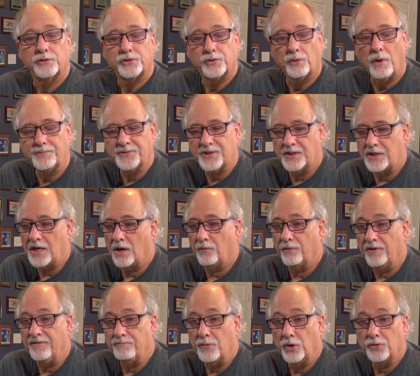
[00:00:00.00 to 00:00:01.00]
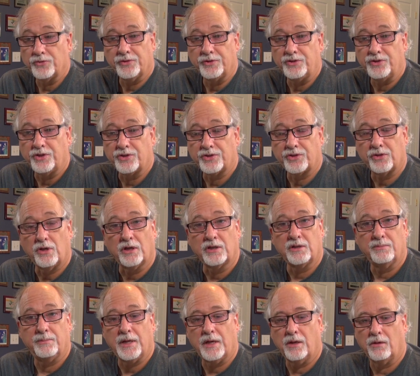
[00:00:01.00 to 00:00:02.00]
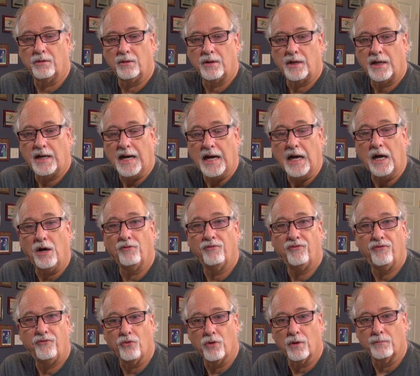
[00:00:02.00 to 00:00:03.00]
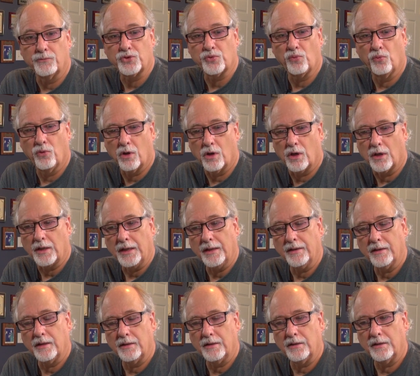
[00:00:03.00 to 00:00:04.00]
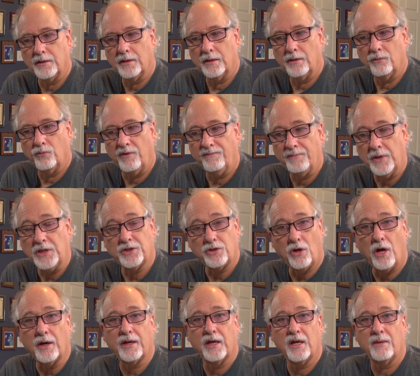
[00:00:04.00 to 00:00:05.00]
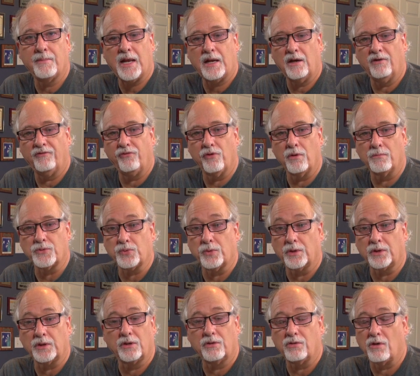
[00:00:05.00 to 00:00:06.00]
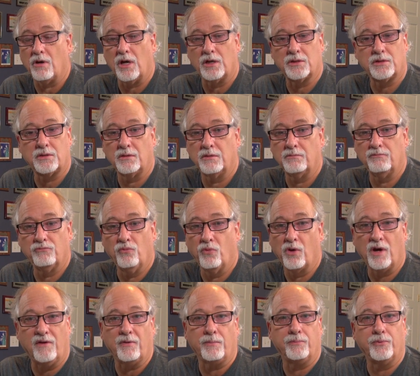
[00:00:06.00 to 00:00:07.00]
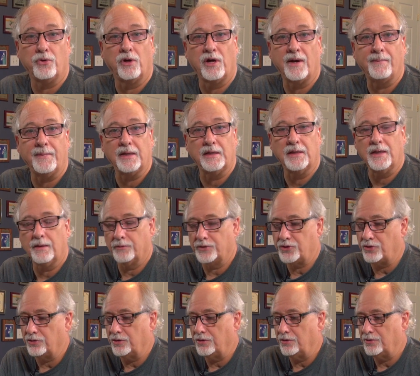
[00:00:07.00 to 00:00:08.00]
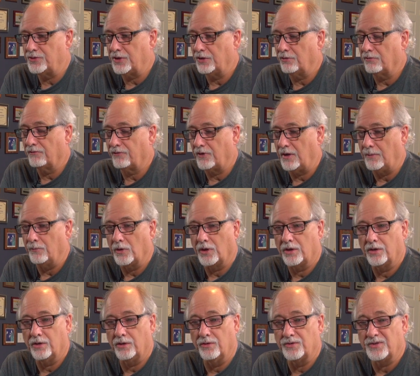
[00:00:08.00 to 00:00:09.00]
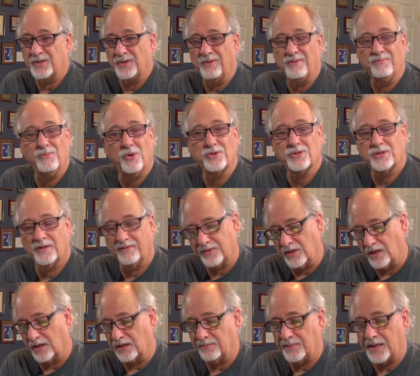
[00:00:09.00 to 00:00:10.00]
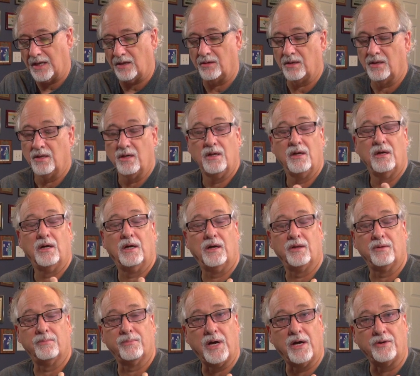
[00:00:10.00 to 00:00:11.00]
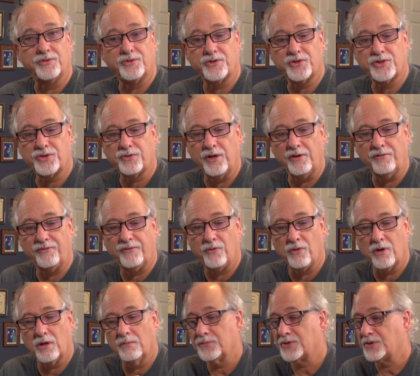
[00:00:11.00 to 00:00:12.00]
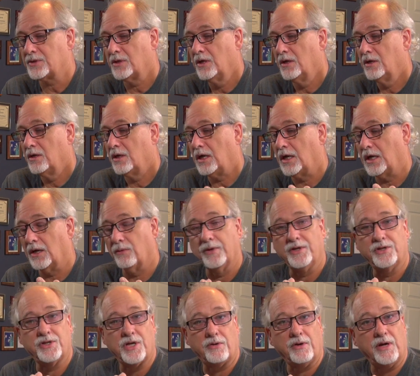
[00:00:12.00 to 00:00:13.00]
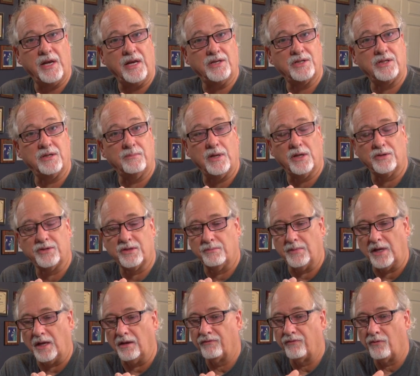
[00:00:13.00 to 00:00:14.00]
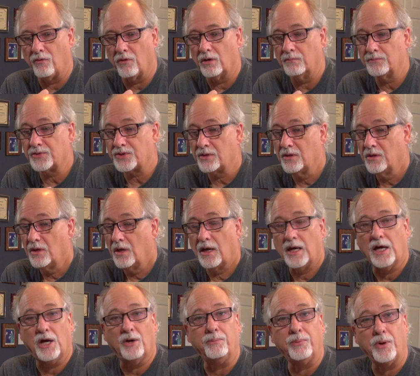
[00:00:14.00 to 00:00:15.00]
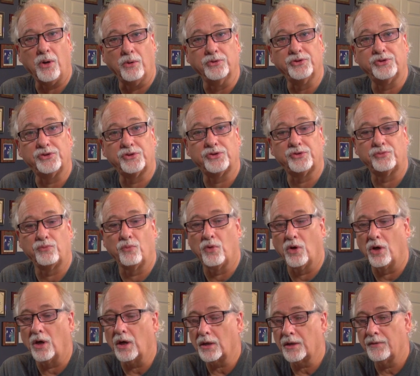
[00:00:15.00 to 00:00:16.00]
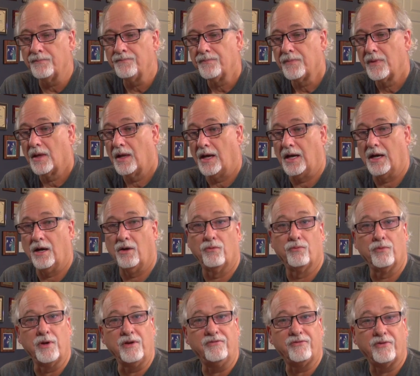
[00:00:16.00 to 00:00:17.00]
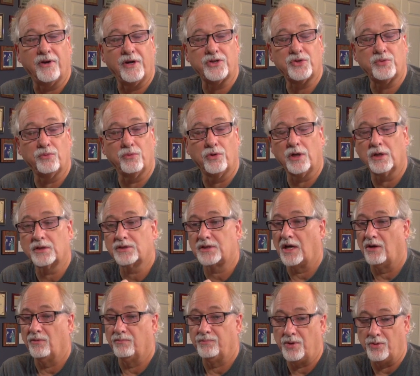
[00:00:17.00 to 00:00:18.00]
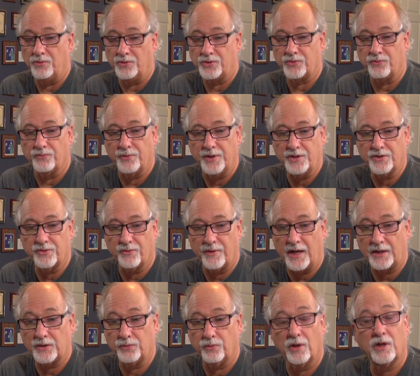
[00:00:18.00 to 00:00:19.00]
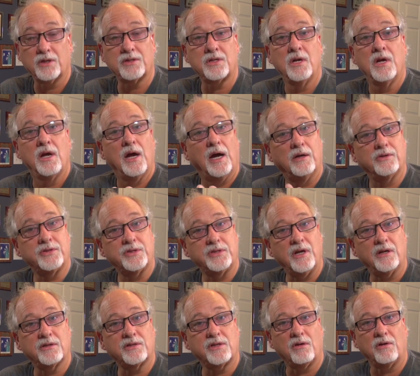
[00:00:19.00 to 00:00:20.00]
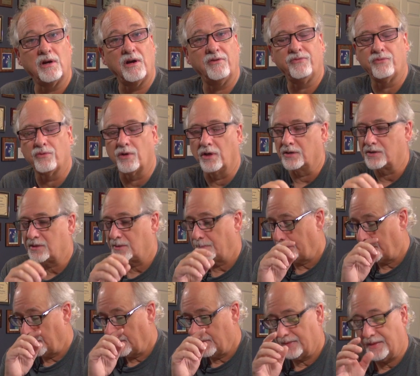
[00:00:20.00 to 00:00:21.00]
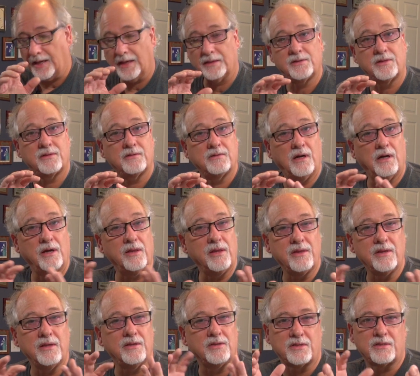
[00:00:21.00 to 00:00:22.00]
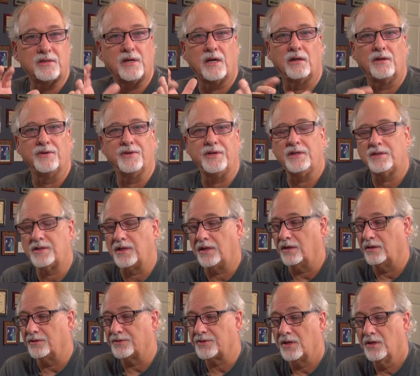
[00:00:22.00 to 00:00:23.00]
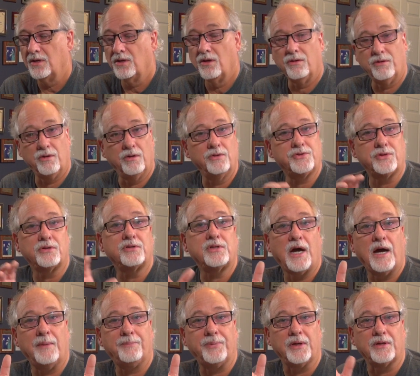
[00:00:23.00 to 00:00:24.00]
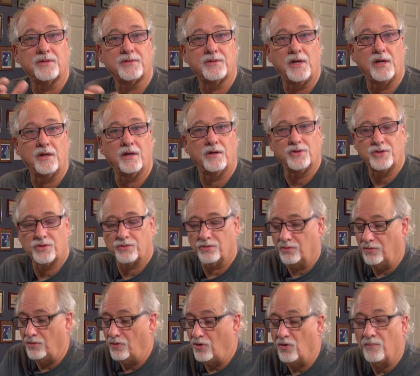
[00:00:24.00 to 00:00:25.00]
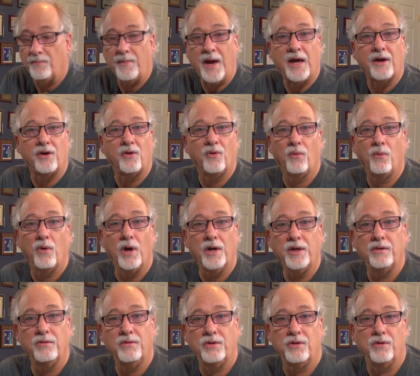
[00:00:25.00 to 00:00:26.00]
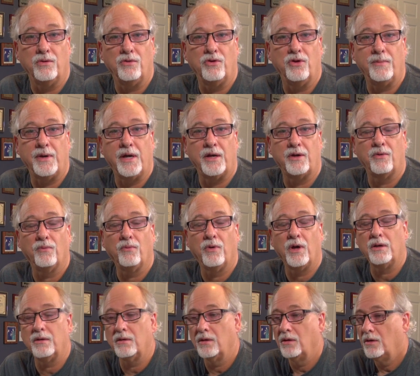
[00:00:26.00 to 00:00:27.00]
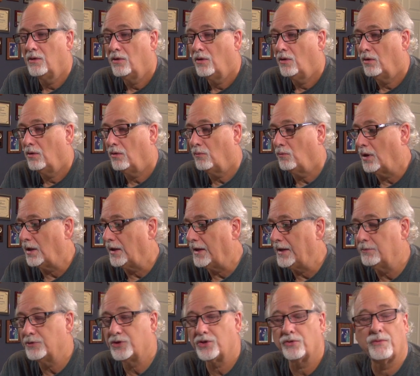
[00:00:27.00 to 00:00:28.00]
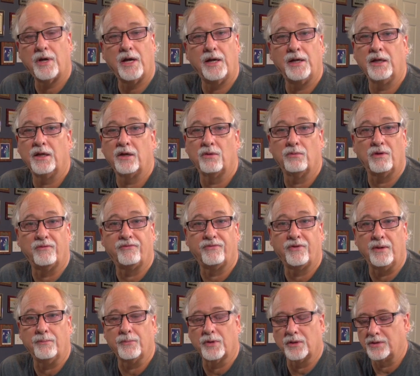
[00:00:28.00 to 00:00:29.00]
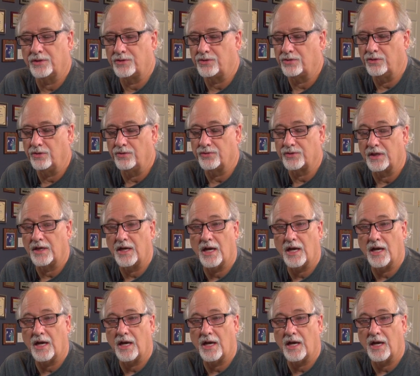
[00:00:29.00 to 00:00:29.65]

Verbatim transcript: So up to now, we've mostly just talked about how forms work. We've been talking about how forms work across whatever programming language you're using or framework you're using. We've mostly talked about how the browsers treat forms, how we generate HTML to make forms, how posts work, how refresh works, how post redirect works, how CSRF works. That's other than subtle details, those are topics that are true no matter what you do, no matter what what language you're writing in or what framework that you're using.